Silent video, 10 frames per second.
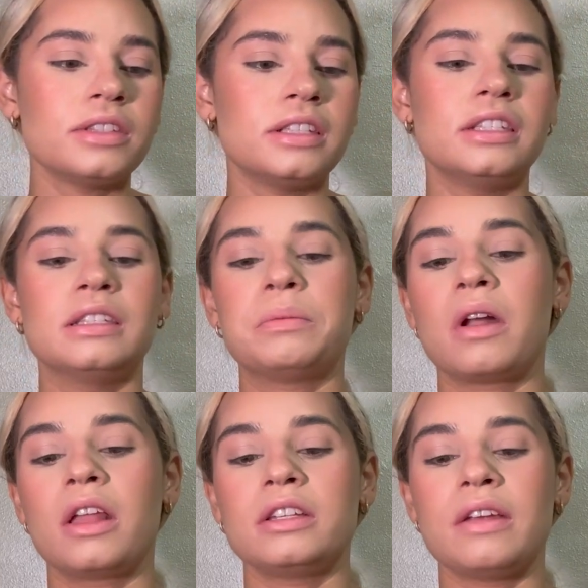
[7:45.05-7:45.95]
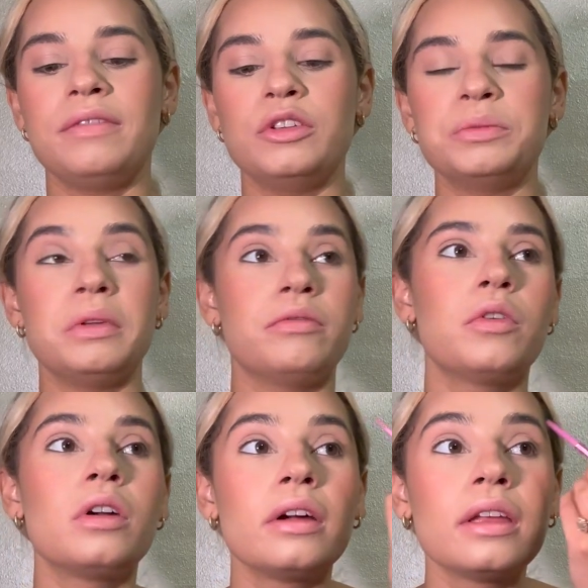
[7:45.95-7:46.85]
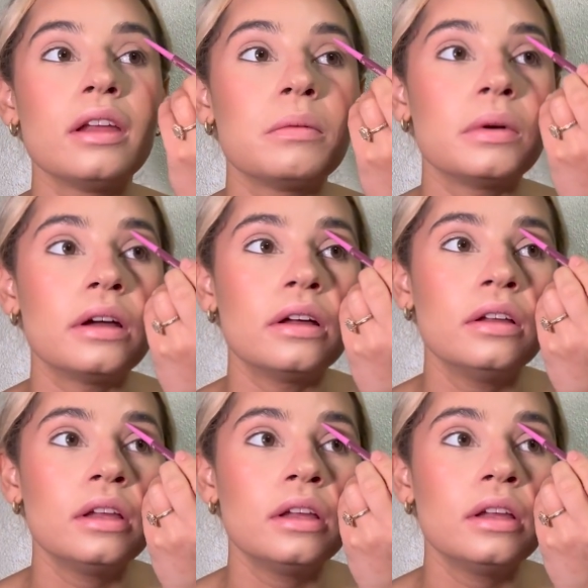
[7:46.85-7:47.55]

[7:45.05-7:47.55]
This is a product I've used before on camera.